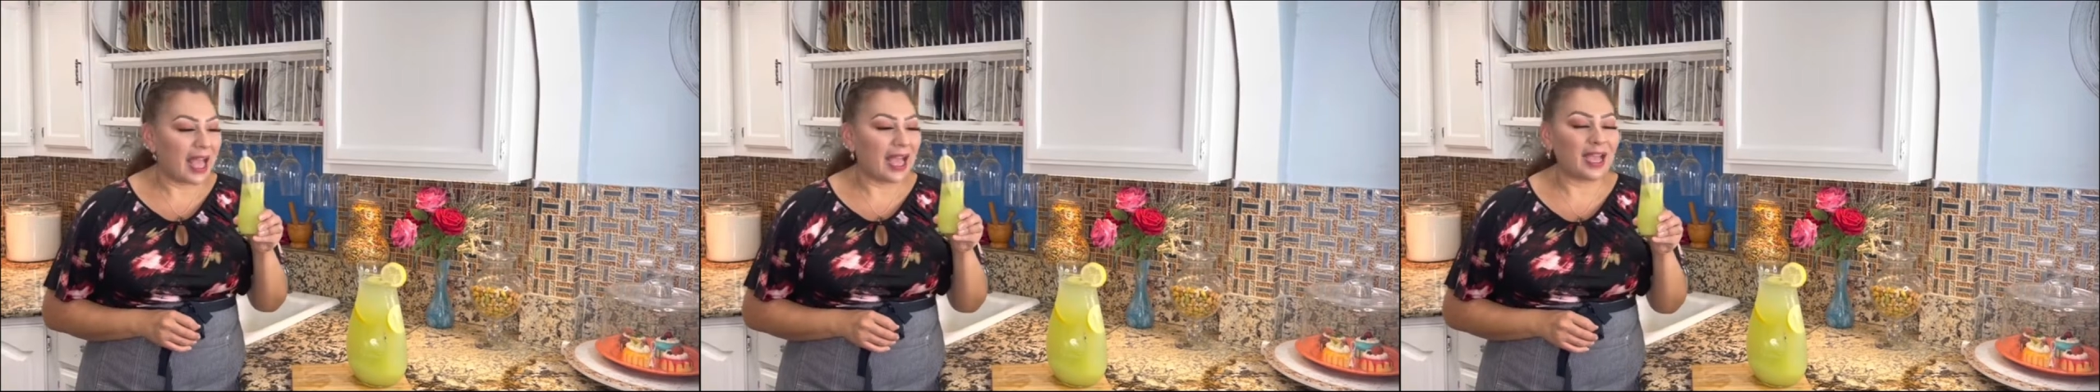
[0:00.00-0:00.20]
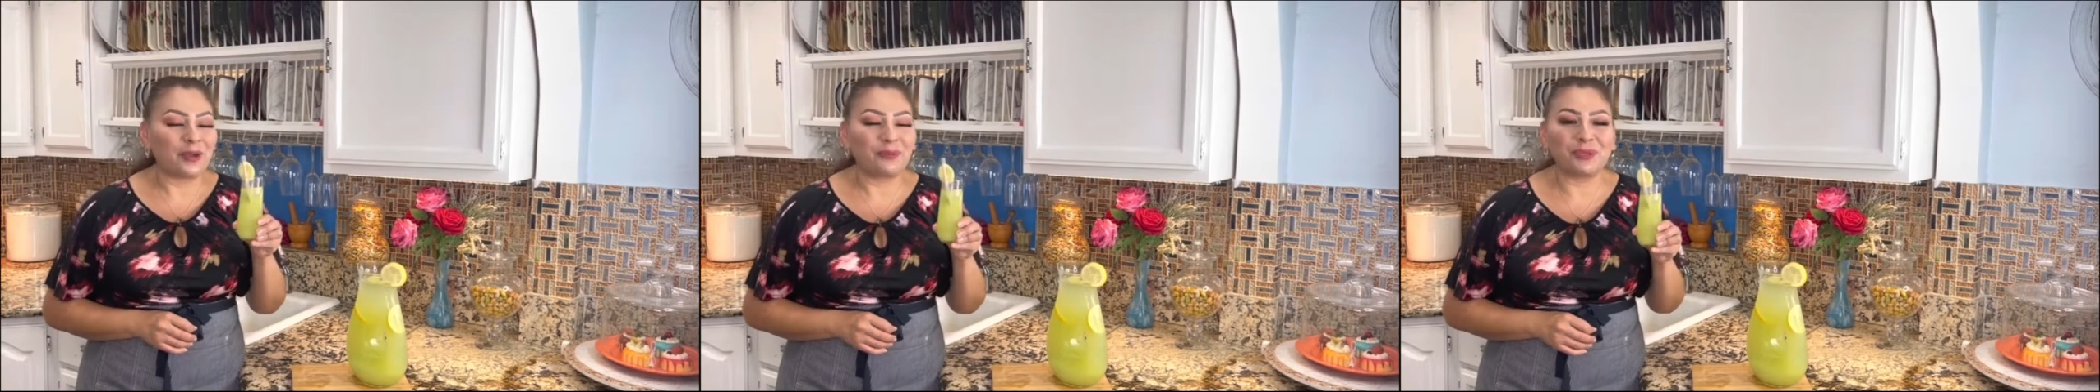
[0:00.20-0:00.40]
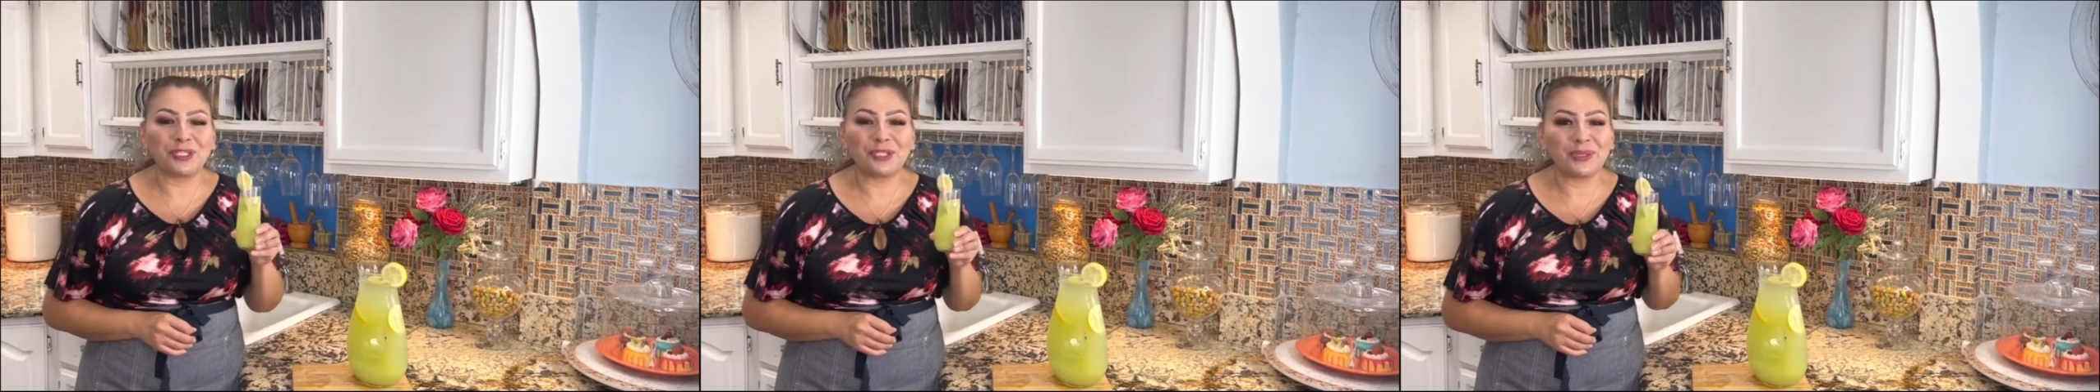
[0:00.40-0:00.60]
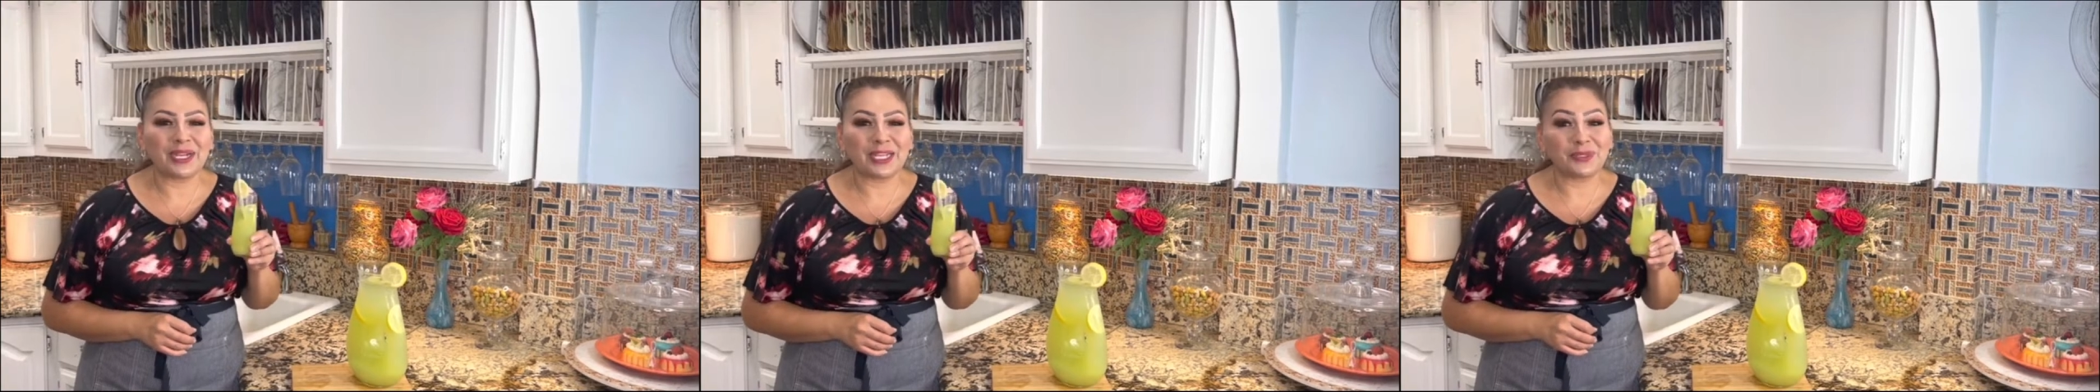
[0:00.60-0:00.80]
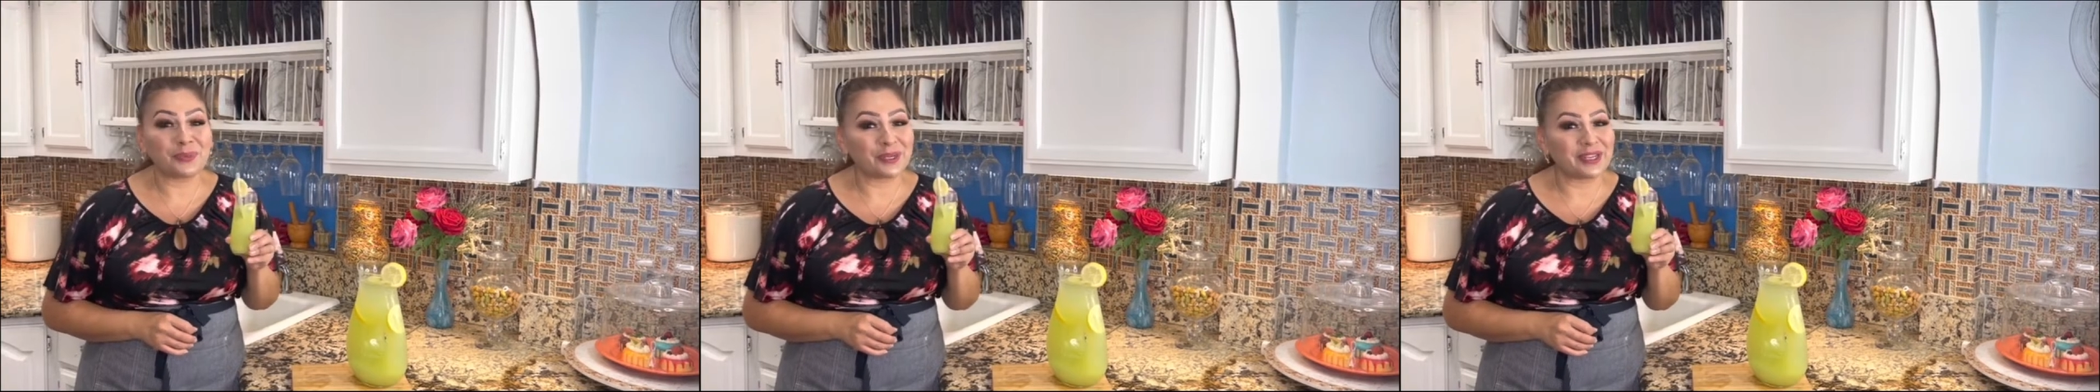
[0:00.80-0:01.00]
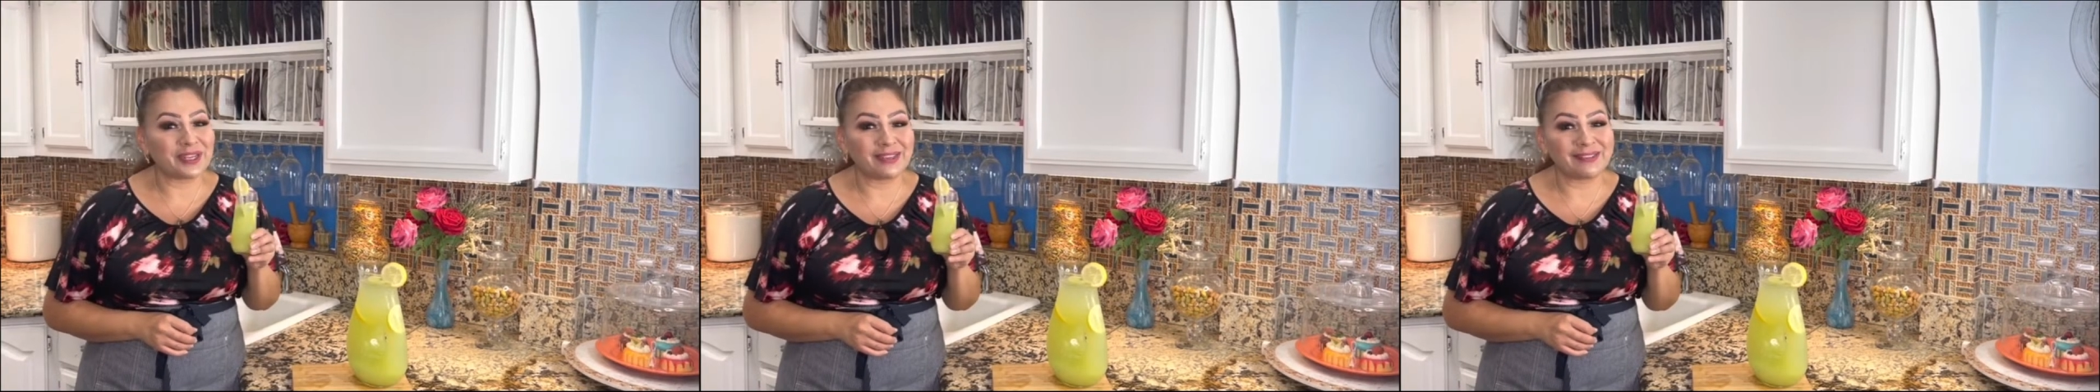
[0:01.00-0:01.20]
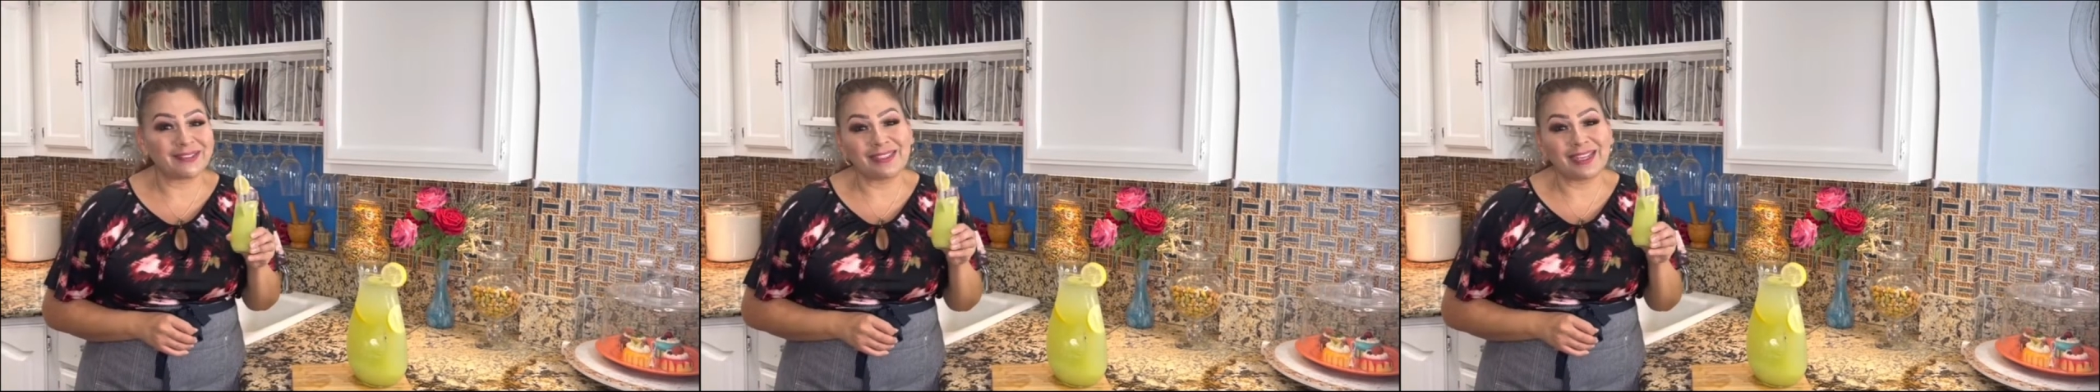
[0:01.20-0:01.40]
I wish you guys were here to